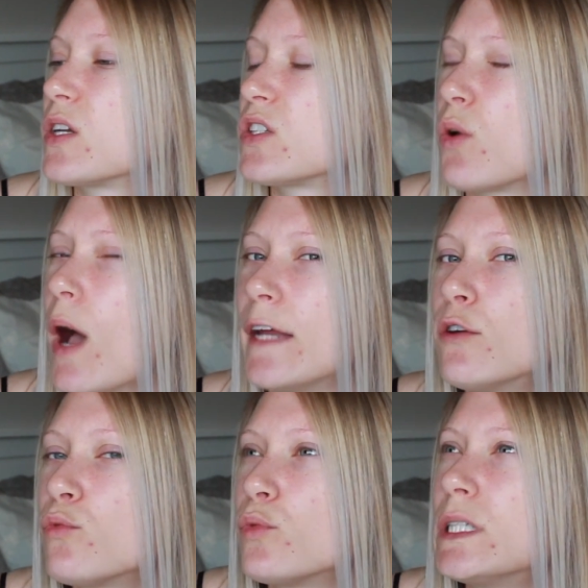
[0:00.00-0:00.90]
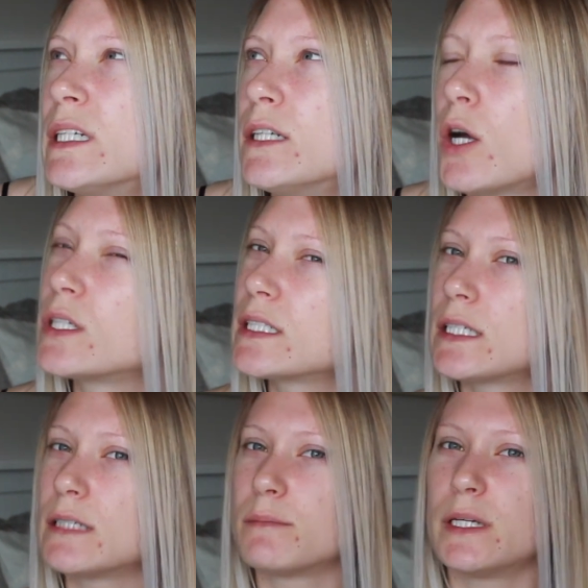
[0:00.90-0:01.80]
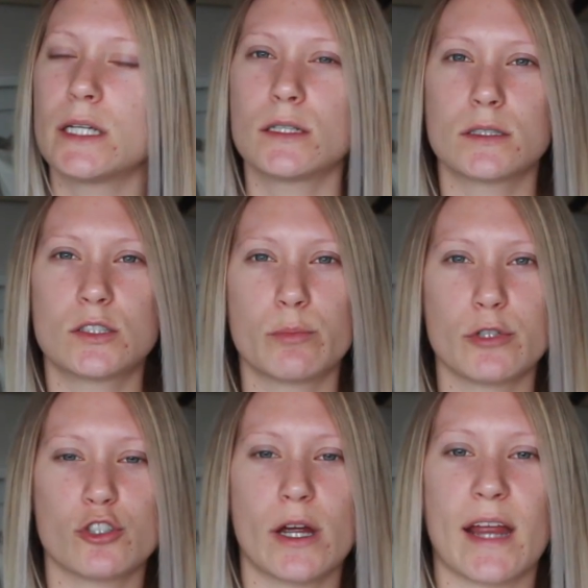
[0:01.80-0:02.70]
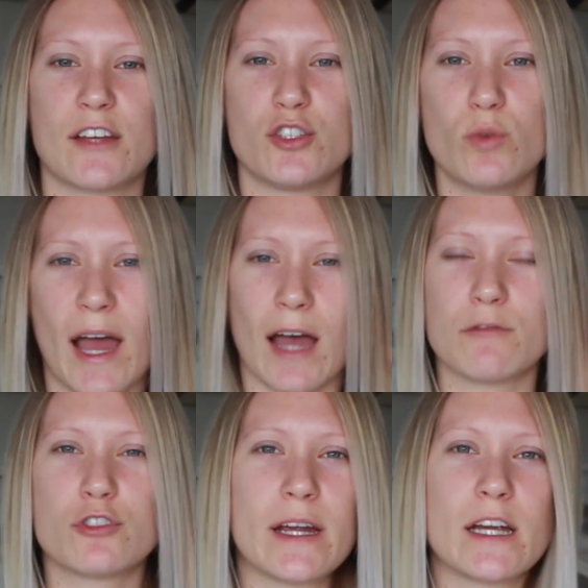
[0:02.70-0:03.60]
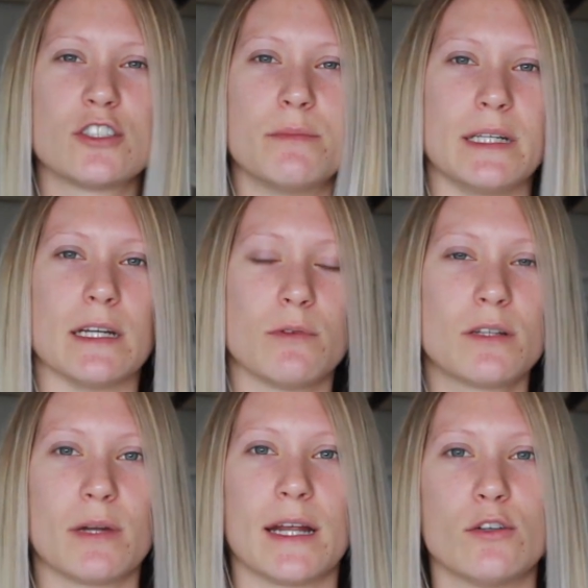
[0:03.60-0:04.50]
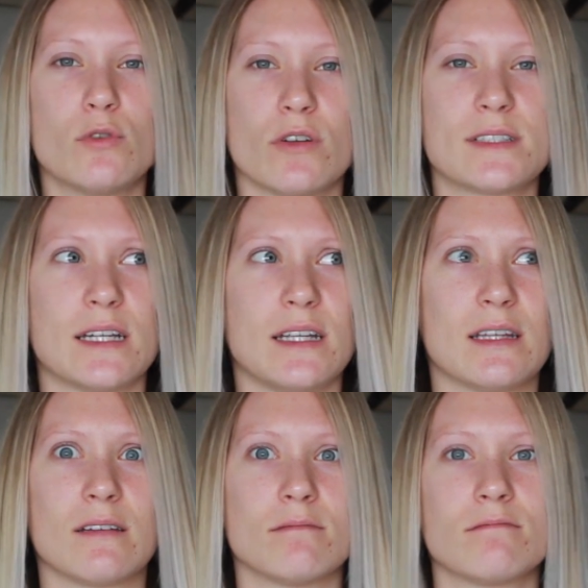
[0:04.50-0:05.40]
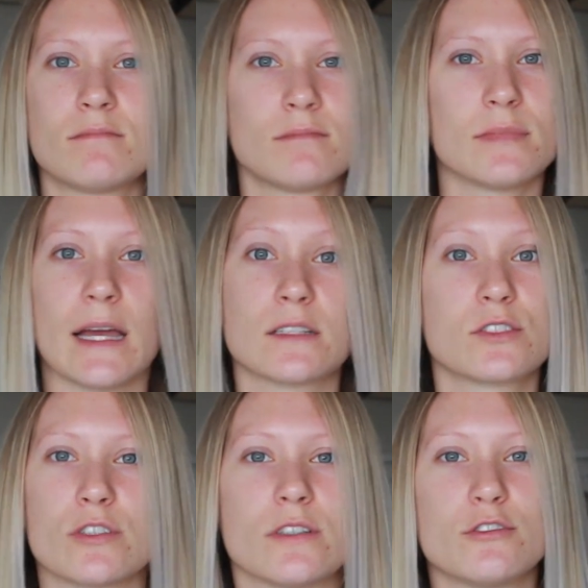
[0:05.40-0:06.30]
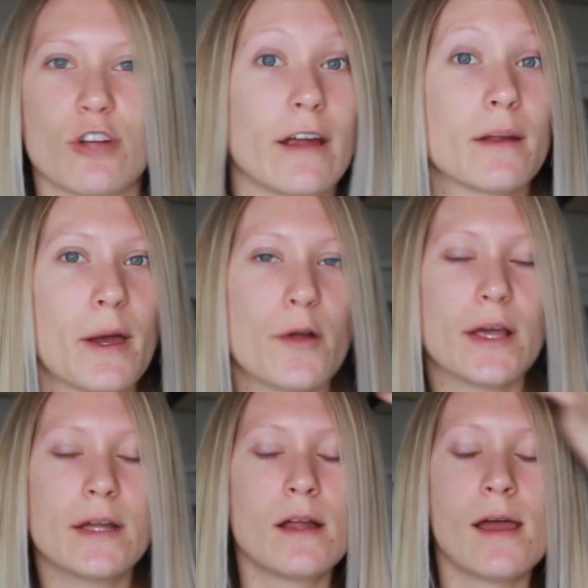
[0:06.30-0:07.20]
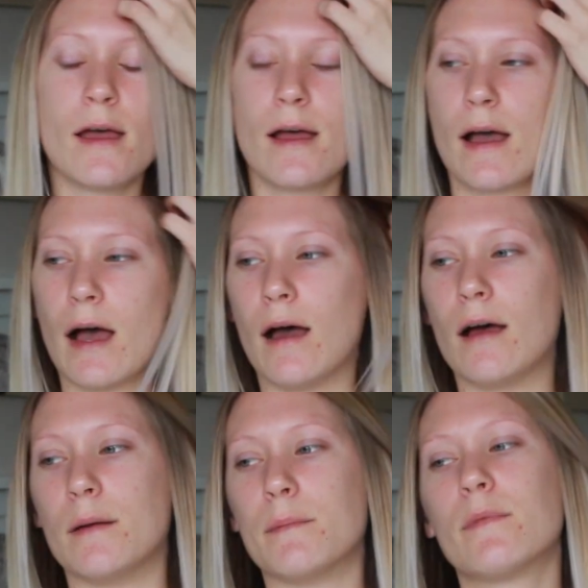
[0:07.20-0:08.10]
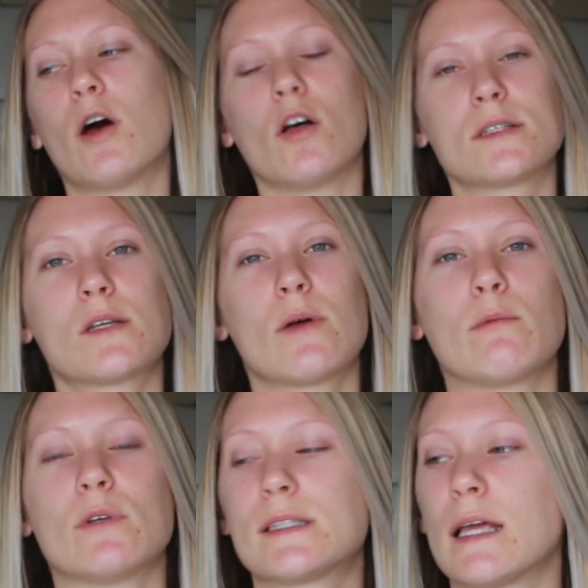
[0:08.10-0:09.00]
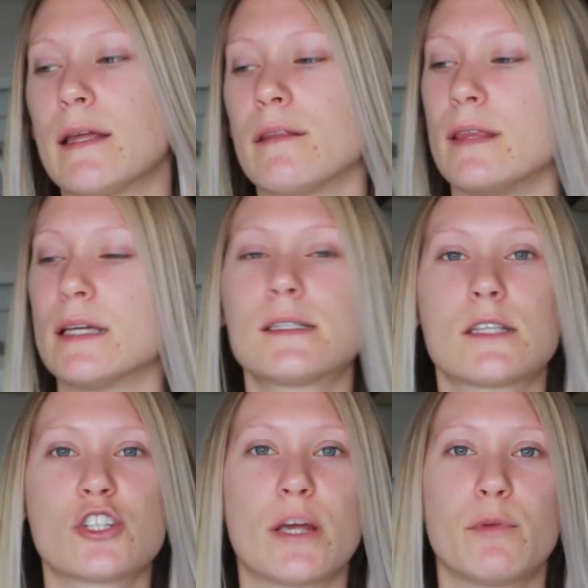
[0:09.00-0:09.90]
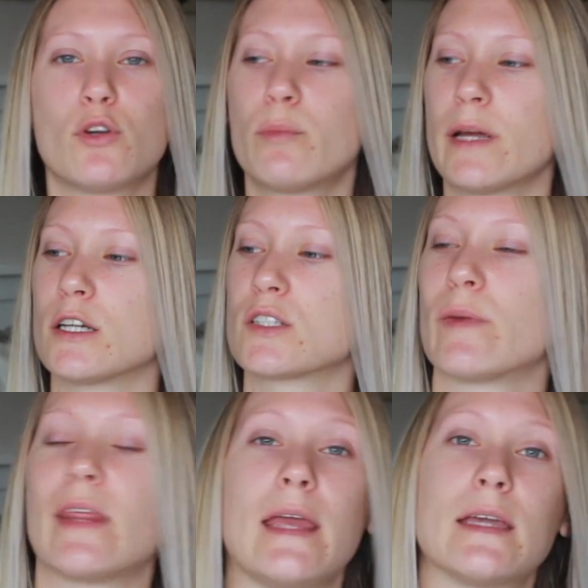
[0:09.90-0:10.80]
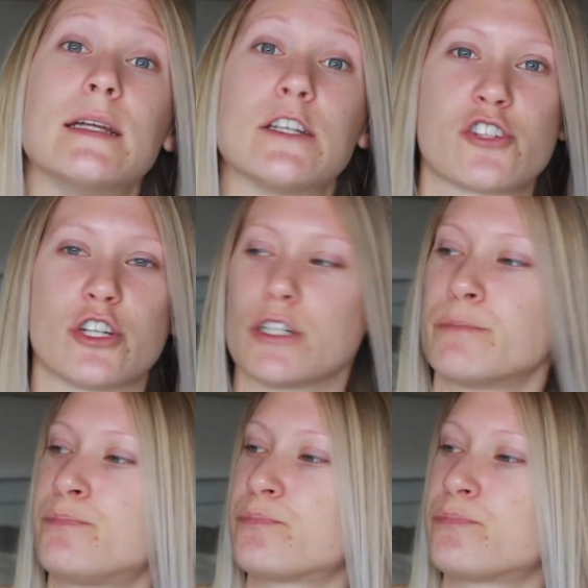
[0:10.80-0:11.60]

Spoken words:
So I don't really notice it being super drying. I do have dry hair to begin with, but I don't notice anything extra drying about it. Also, I will say this shampoo pairs with a conditioner.